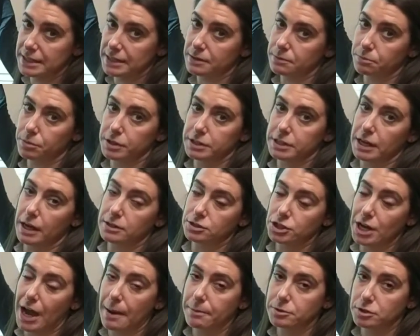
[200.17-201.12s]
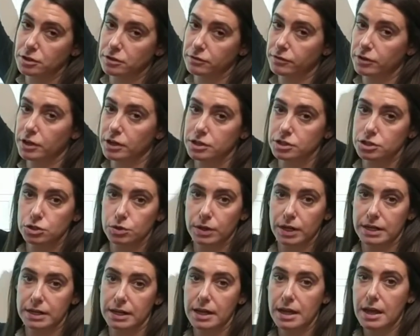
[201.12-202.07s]
in, put down chapter, verse. You
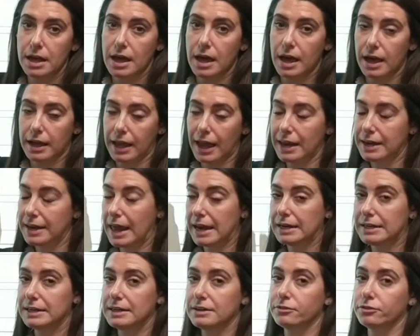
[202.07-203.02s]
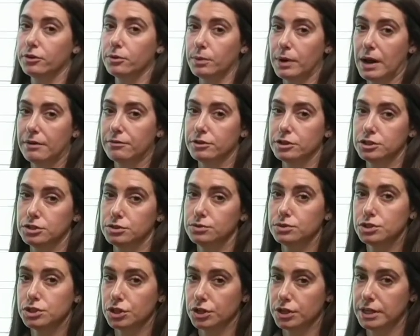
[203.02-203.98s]
can, again, edit it for whatever
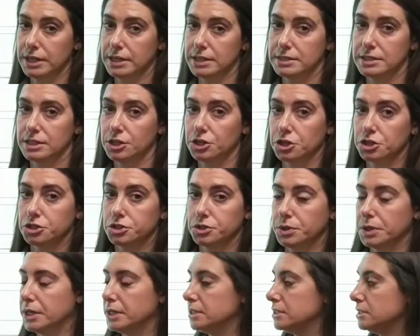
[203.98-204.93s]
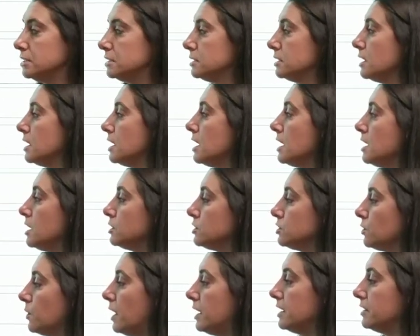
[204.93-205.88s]
suits your needs and your students.
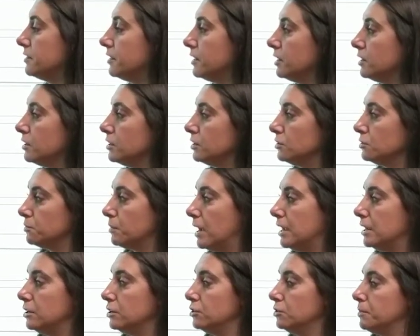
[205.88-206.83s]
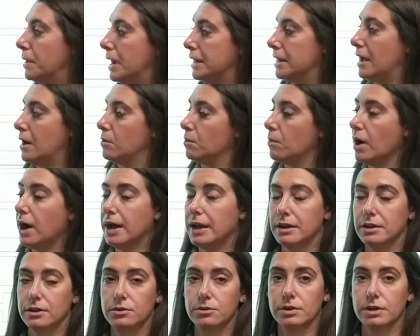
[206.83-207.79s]
So anything you might not want,
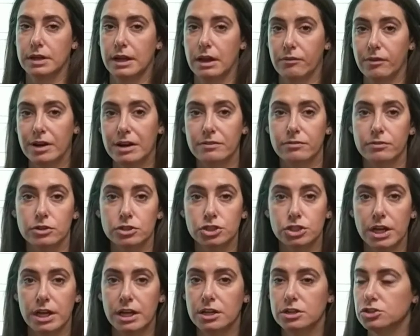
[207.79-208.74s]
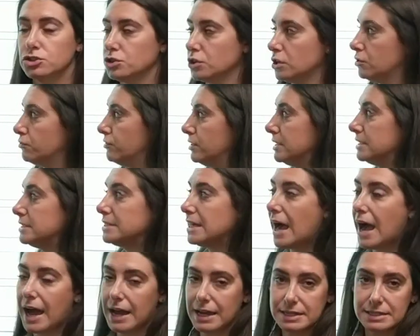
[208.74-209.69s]
you can get rid of or change. You can
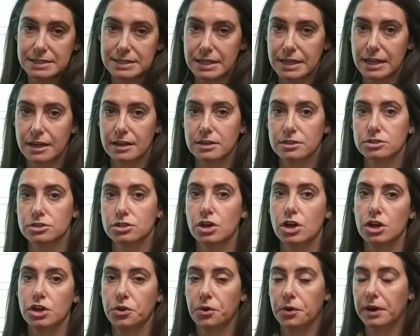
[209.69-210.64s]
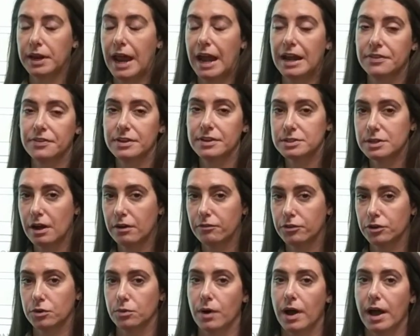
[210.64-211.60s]
resize things. You can edit this
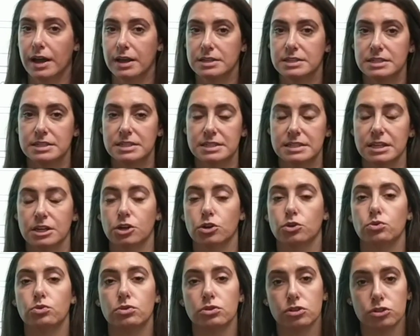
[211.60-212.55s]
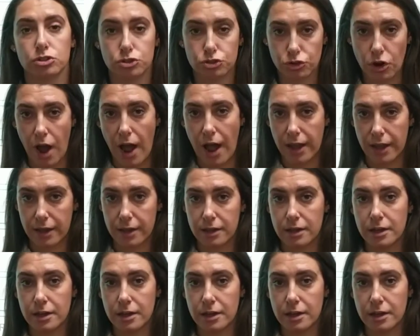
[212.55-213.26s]
however you want. This is a Google drawing.